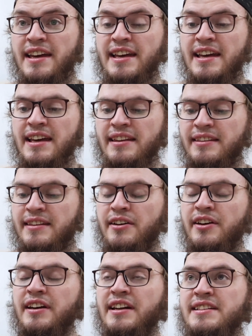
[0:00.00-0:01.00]

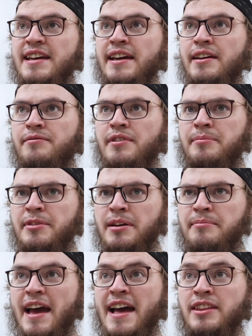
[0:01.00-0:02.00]
they're going to take it from
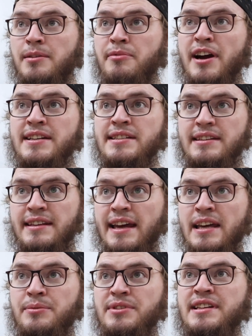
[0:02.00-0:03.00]
him at the price that
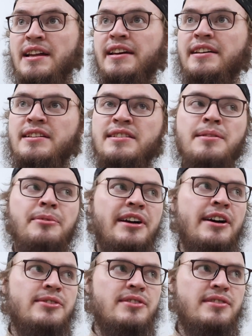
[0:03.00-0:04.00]
he was selling it to someone
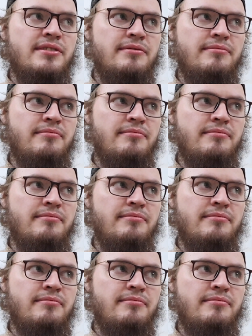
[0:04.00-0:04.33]
else.